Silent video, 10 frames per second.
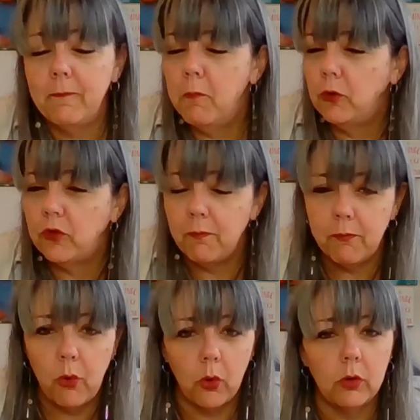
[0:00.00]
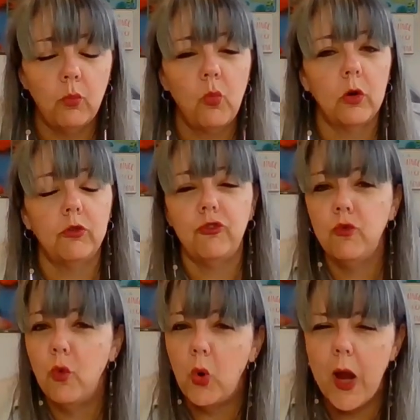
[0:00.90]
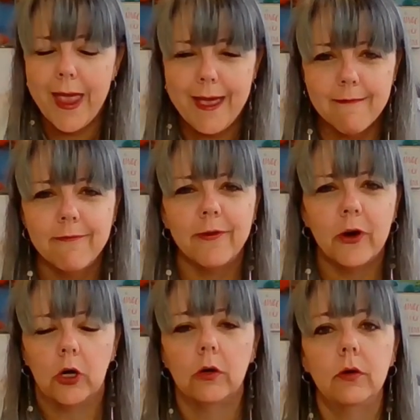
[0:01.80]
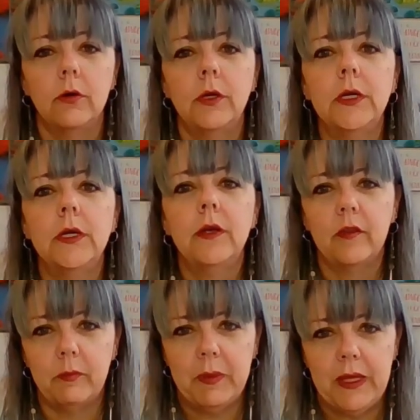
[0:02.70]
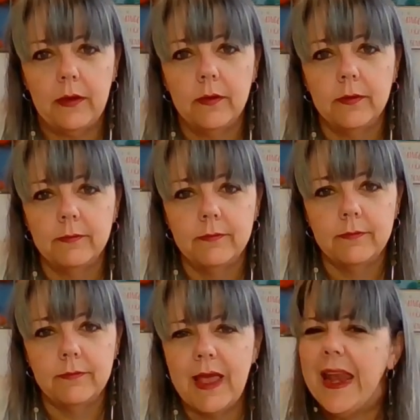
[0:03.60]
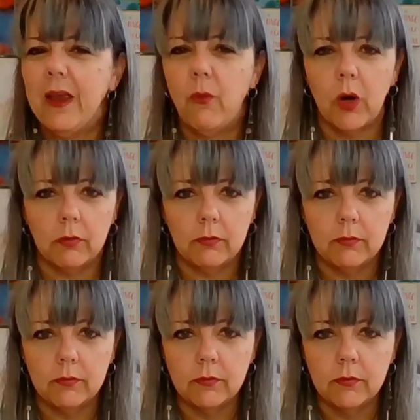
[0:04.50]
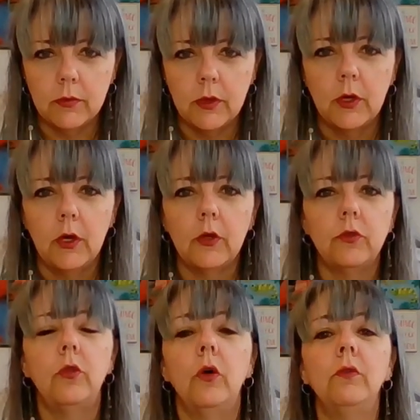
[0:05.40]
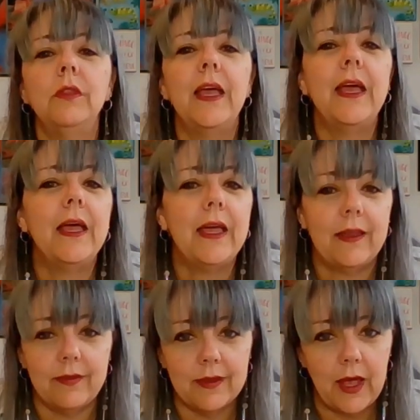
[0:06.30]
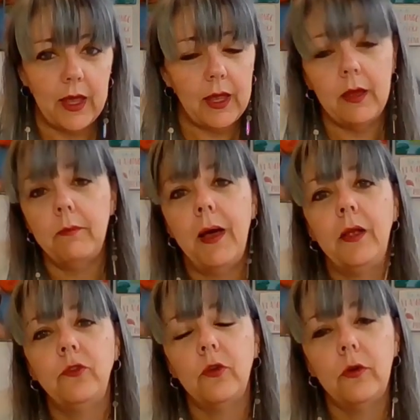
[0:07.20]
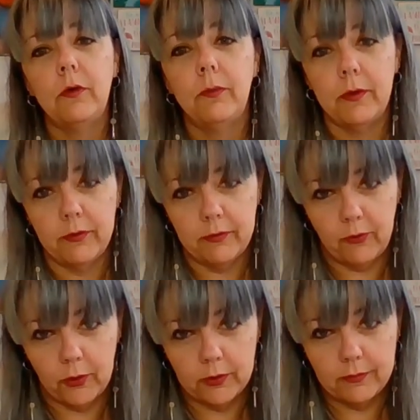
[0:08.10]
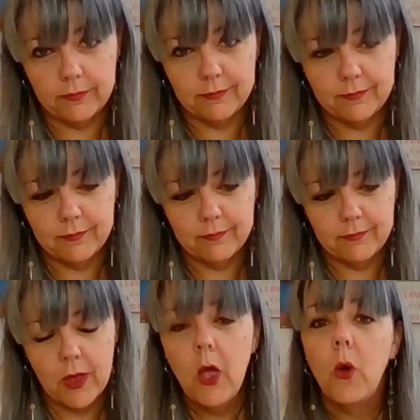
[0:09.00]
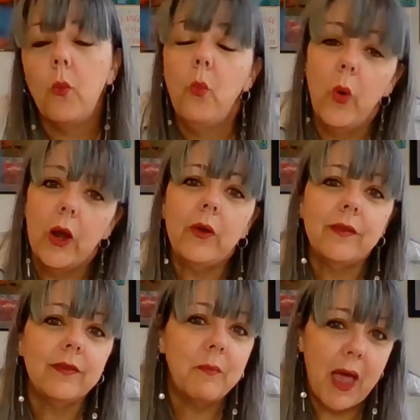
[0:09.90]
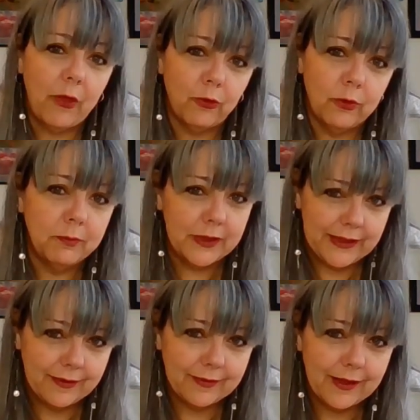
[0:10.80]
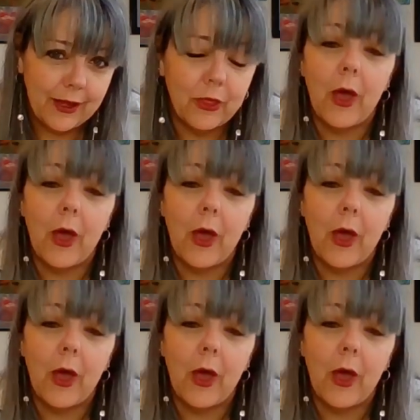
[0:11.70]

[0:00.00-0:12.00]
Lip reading: The most important word you will ever speak anywhere. ¿Dónde está el baño, por favor? Where is the bathroom, please?